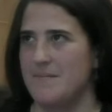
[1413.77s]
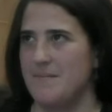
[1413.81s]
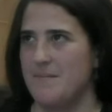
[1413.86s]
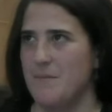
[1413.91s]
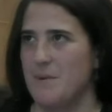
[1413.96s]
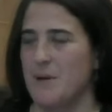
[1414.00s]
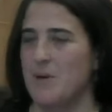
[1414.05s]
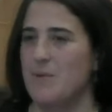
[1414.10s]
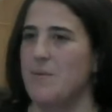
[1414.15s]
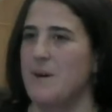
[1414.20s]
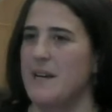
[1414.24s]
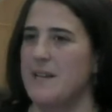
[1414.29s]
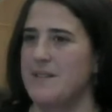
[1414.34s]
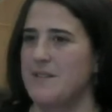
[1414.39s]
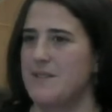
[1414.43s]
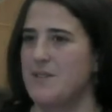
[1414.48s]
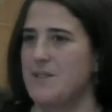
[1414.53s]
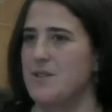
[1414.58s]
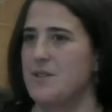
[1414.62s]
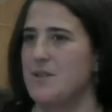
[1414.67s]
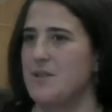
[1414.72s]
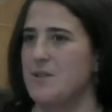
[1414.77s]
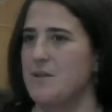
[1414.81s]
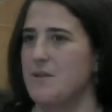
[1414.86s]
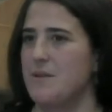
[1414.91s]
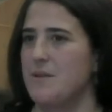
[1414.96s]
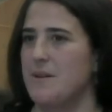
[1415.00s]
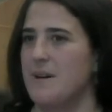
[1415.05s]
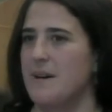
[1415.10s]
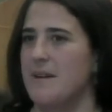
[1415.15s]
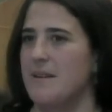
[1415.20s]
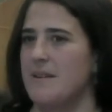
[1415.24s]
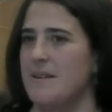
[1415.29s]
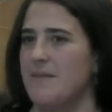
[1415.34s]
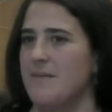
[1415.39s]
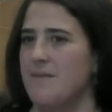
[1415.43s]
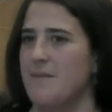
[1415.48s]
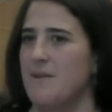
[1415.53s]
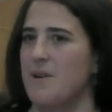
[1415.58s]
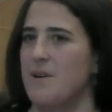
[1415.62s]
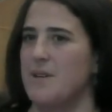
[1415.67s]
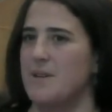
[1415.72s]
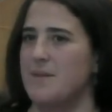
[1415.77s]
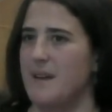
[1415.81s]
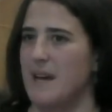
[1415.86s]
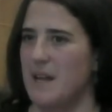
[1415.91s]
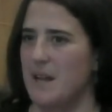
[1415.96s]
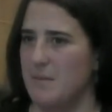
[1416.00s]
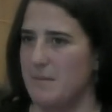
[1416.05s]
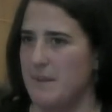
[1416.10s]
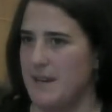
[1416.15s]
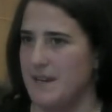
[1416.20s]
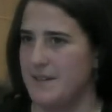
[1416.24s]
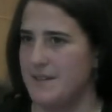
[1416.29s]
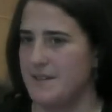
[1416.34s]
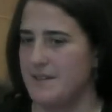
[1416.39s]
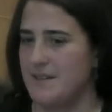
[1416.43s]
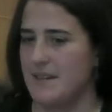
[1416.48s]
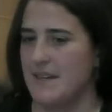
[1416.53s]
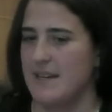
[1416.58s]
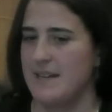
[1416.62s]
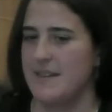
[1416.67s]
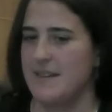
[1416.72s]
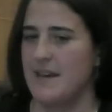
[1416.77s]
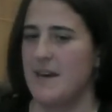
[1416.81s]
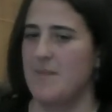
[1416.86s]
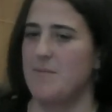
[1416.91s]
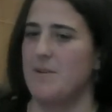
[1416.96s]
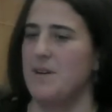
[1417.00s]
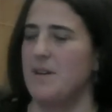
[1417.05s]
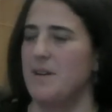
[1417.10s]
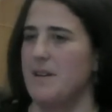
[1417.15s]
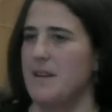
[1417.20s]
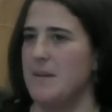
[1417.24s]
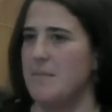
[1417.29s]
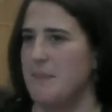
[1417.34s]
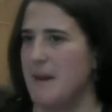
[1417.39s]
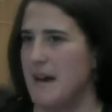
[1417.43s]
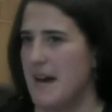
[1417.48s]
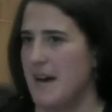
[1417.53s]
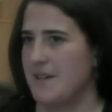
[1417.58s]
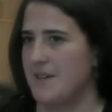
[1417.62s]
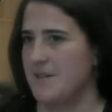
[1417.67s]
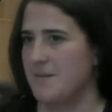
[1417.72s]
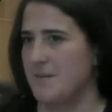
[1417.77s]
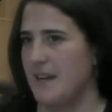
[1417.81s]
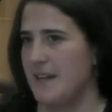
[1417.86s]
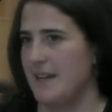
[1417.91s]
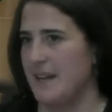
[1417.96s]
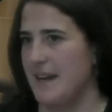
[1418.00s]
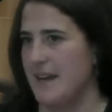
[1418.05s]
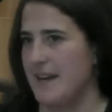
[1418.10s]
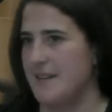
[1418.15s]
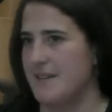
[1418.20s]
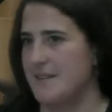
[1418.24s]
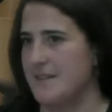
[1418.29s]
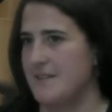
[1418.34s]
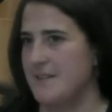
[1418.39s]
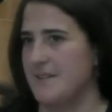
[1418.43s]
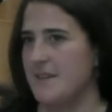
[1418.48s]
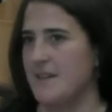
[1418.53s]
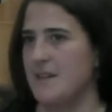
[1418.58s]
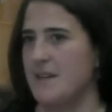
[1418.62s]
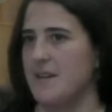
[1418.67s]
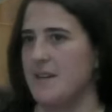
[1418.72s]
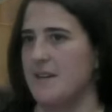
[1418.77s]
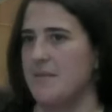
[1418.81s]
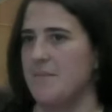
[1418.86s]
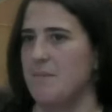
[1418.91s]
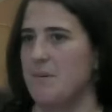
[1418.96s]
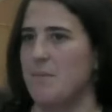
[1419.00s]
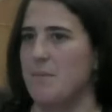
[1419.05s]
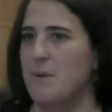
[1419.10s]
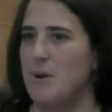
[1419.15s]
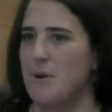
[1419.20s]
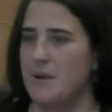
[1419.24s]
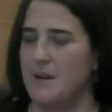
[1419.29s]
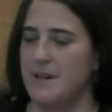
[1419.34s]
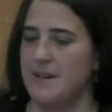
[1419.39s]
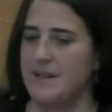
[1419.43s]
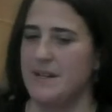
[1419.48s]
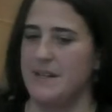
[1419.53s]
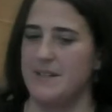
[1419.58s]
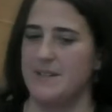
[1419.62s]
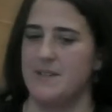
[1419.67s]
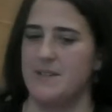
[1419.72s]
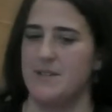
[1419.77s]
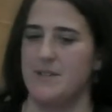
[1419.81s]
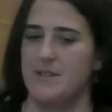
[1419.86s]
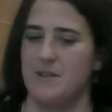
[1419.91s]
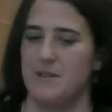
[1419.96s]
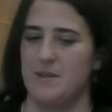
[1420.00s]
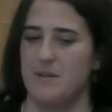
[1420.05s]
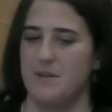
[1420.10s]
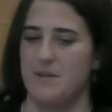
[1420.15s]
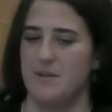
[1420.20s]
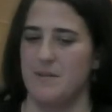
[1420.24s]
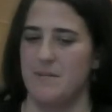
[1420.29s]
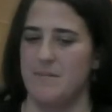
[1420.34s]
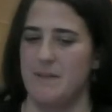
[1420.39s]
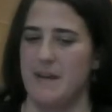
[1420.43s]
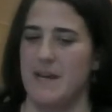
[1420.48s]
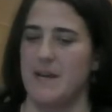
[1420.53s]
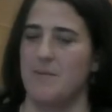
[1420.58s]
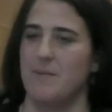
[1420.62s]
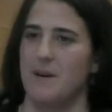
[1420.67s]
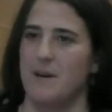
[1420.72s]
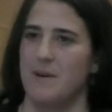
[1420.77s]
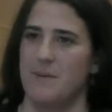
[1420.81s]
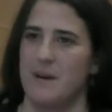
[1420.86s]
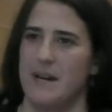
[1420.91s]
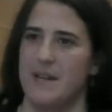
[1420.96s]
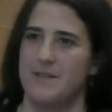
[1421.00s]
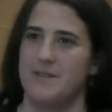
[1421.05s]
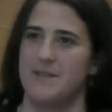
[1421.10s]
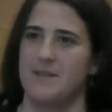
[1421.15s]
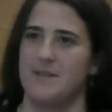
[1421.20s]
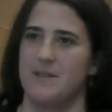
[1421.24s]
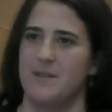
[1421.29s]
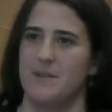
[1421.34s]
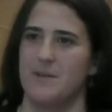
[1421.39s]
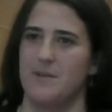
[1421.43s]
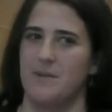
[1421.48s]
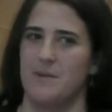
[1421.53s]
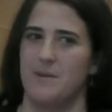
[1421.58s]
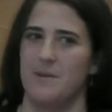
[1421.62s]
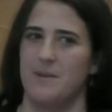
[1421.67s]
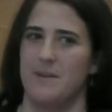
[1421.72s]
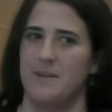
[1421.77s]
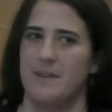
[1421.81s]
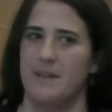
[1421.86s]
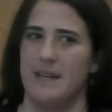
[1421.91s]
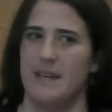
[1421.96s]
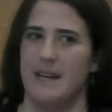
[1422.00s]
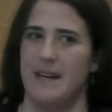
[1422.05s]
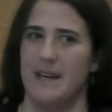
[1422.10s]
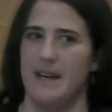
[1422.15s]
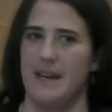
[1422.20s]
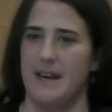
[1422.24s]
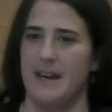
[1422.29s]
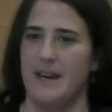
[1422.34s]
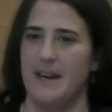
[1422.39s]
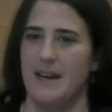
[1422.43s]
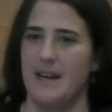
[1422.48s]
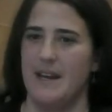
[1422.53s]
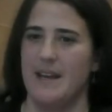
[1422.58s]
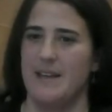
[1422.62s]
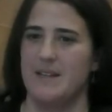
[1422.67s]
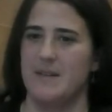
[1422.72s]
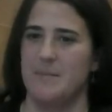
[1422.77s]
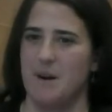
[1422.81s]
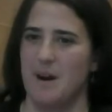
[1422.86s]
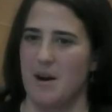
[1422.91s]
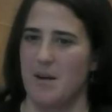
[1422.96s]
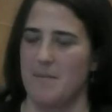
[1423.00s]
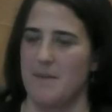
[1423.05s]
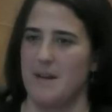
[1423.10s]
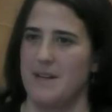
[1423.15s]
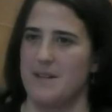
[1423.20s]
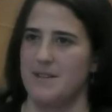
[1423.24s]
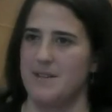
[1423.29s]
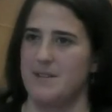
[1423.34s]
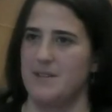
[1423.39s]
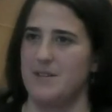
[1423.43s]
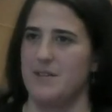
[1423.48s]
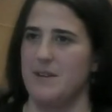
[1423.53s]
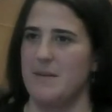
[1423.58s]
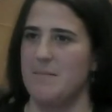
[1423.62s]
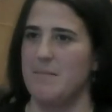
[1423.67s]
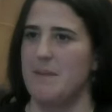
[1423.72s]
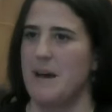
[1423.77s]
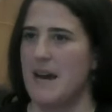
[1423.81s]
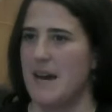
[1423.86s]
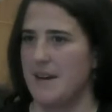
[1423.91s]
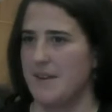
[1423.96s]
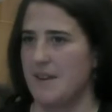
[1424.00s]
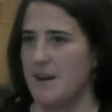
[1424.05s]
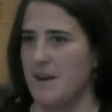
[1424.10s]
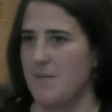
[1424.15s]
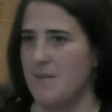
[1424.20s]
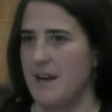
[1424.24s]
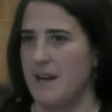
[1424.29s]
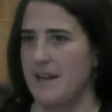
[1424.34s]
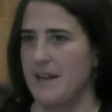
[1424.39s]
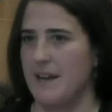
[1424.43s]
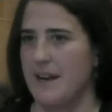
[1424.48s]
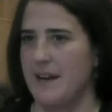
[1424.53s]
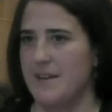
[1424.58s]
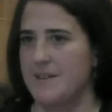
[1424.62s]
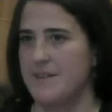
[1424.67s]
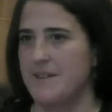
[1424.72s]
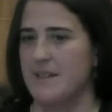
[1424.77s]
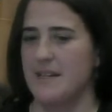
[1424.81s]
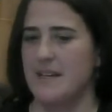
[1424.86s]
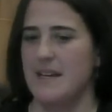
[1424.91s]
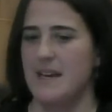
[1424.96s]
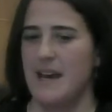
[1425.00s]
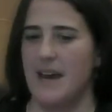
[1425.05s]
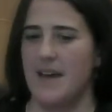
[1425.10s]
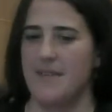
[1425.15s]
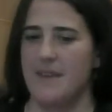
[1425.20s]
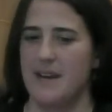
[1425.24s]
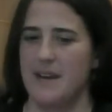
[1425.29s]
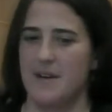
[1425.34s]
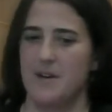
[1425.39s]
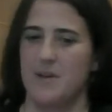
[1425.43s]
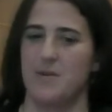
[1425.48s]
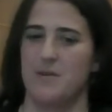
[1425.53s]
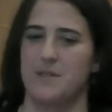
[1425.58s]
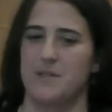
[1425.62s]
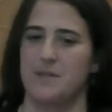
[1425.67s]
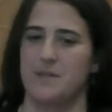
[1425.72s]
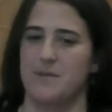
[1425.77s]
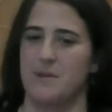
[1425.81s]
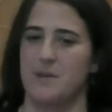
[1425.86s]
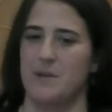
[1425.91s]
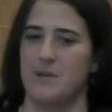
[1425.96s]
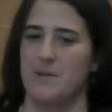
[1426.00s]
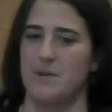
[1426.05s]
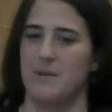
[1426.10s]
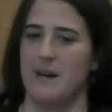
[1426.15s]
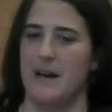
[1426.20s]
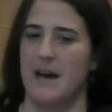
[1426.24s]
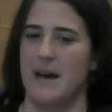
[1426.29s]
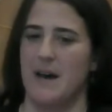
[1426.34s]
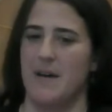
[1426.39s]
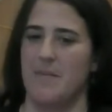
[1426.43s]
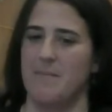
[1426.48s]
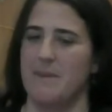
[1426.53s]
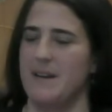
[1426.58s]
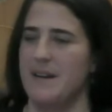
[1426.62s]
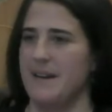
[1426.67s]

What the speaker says: request for development that will impact a wetland, the proponent needs to make a request to the department to impact that wetland. And then it goes through a